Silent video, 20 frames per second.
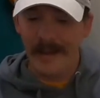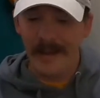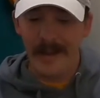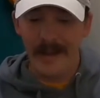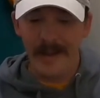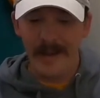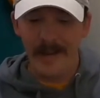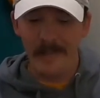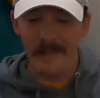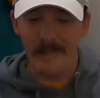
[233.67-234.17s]

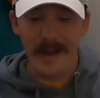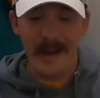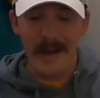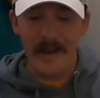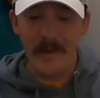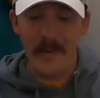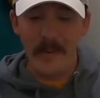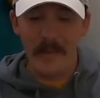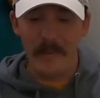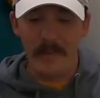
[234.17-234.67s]
I
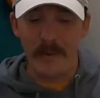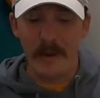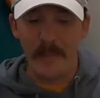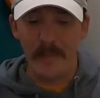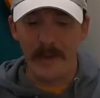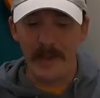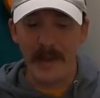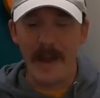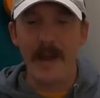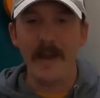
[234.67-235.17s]
know I'm
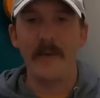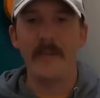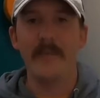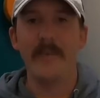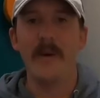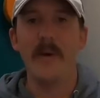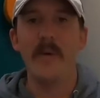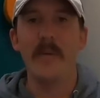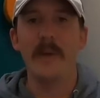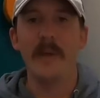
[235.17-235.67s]
probably not
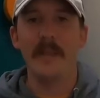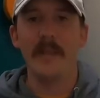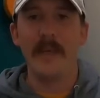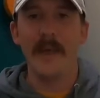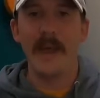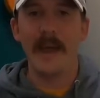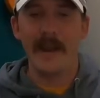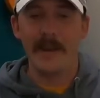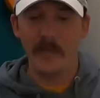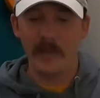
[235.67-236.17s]
alone in that,